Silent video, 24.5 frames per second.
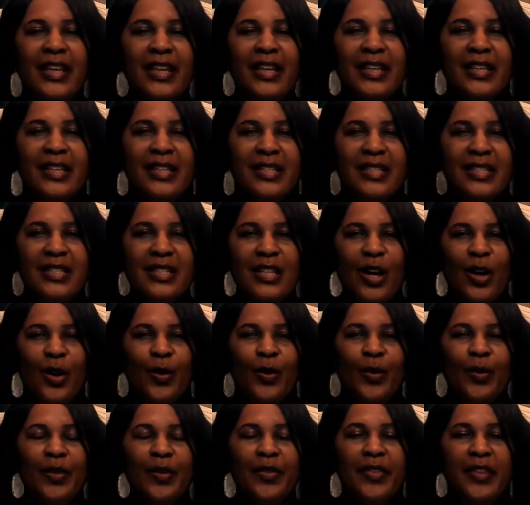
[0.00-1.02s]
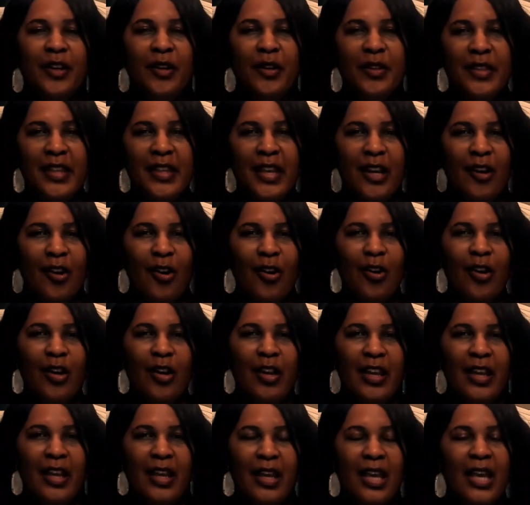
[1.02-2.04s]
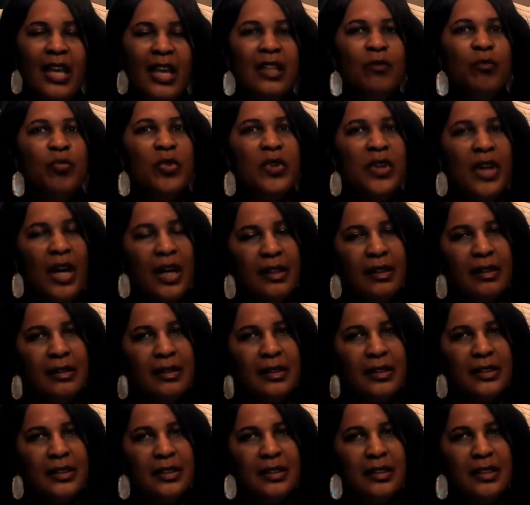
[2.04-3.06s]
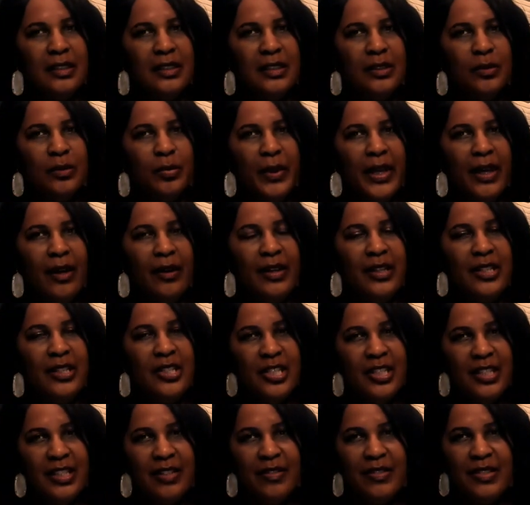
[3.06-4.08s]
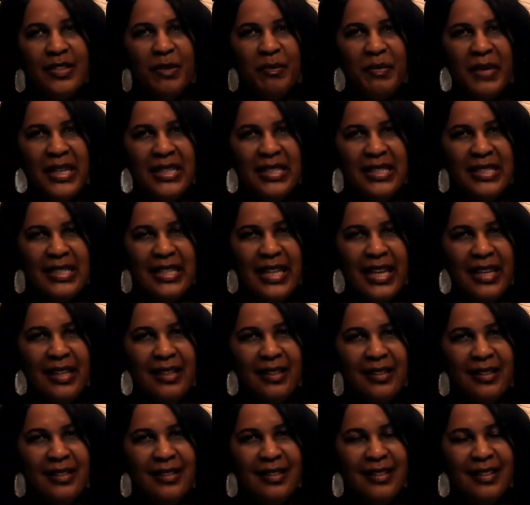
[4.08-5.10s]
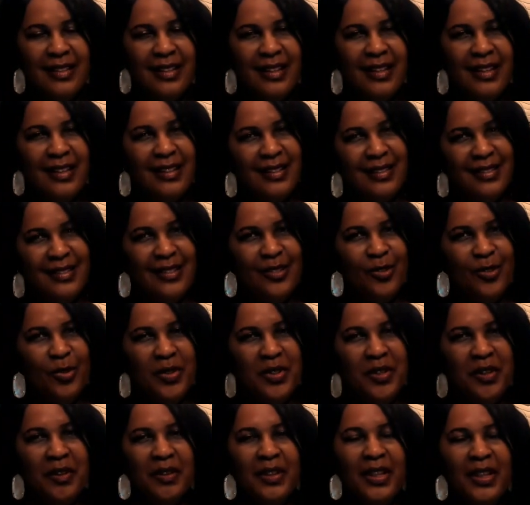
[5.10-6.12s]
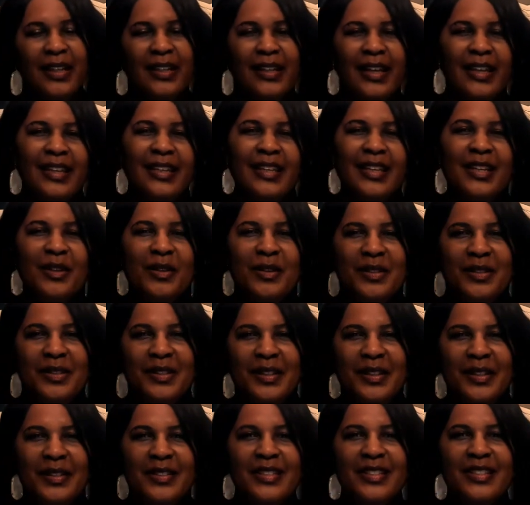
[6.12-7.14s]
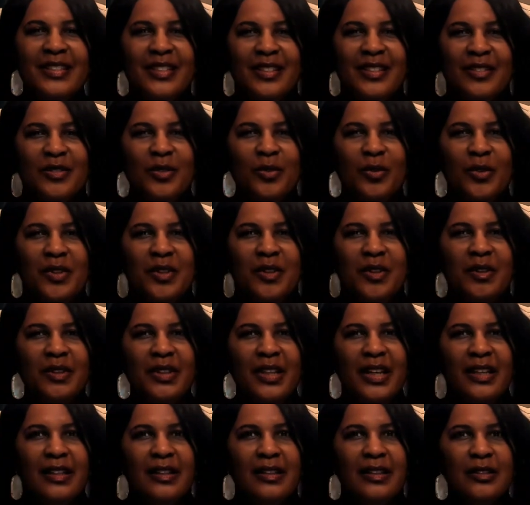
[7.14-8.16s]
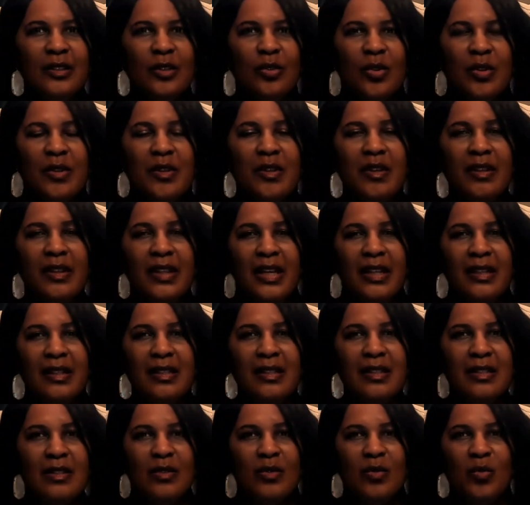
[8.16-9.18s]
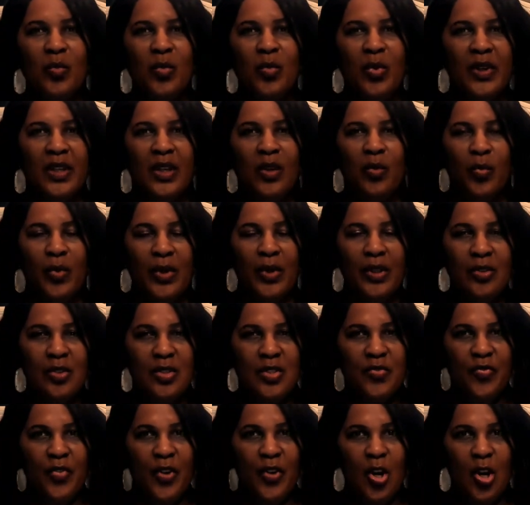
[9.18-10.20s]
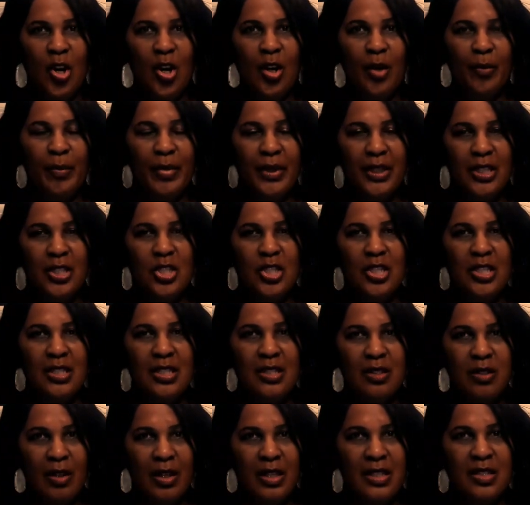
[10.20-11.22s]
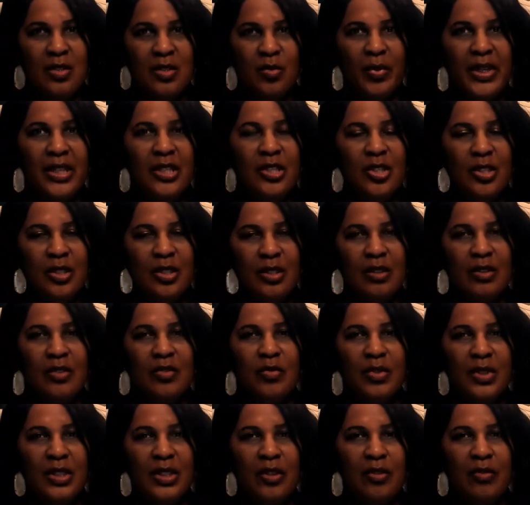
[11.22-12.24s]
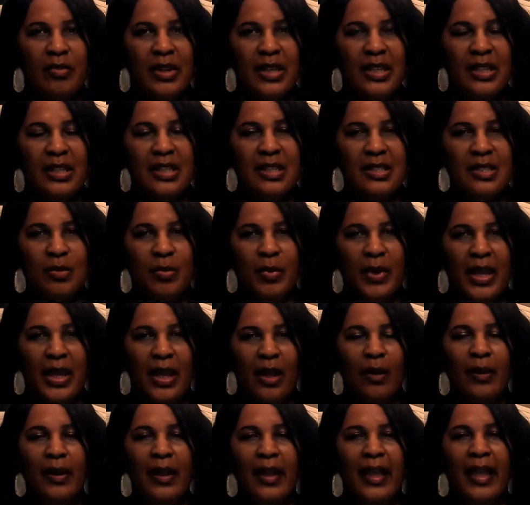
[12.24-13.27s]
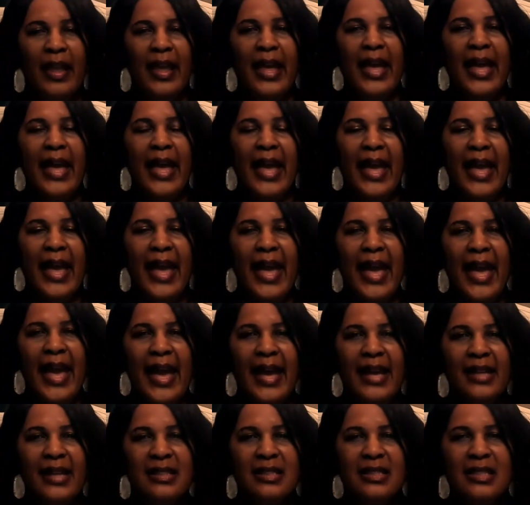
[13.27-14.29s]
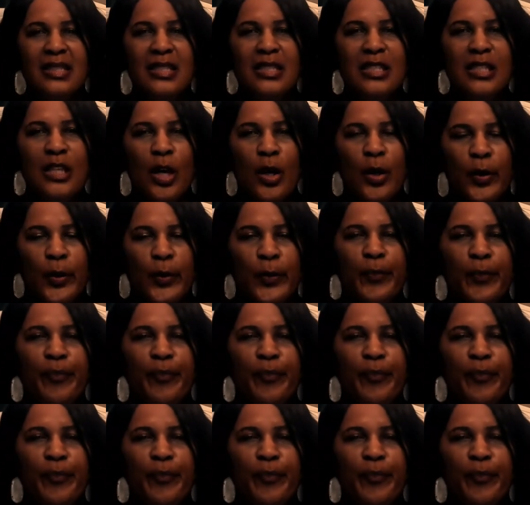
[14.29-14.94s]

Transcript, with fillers: So they're there and Briana looks good as well. And she lives in my state, North Carolina. I can't, you know, she lives in North Carolina. So North Carolina is working wonders for her because she's lost weight. She looks really great as well. And so